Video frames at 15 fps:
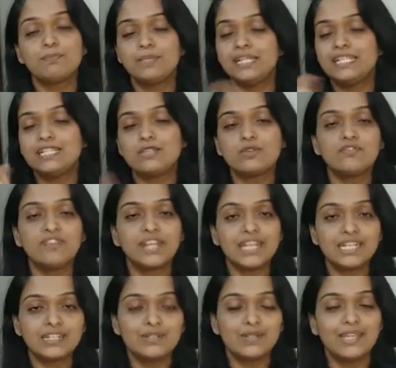please don't
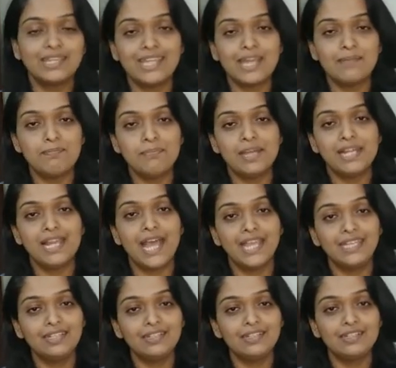forget to hit that bell
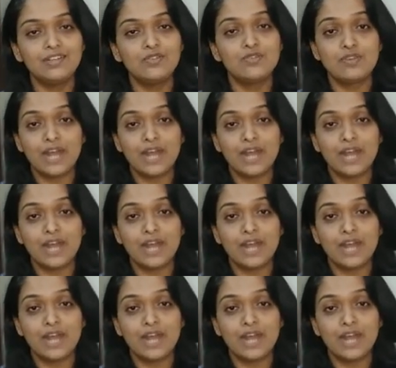icon